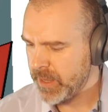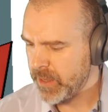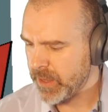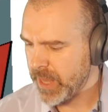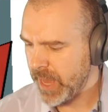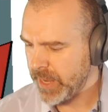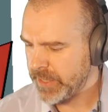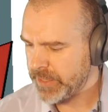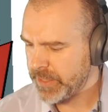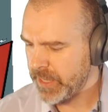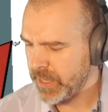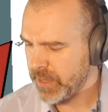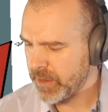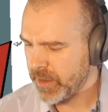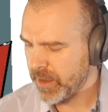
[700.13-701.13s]
You'll kind of
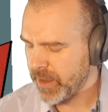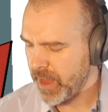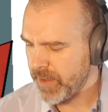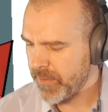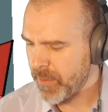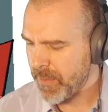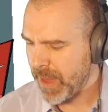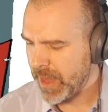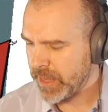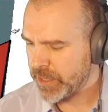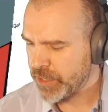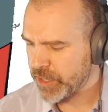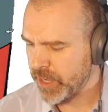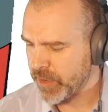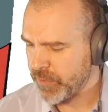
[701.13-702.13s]
see, you can kind of
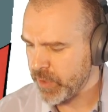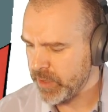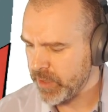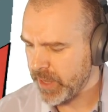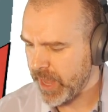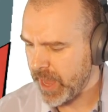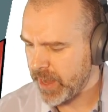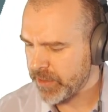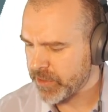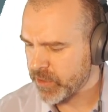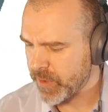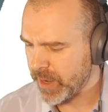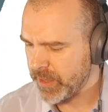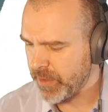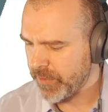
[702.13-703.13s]
imagine if we look at it
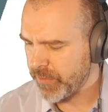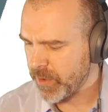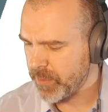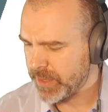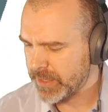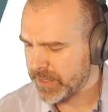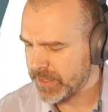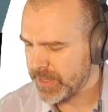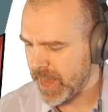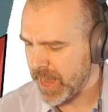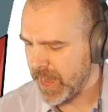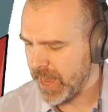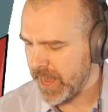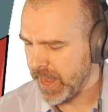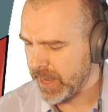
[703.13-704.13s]
directly from the
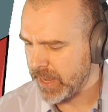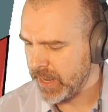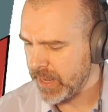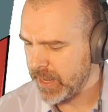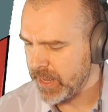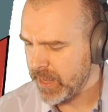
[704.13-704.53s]
side,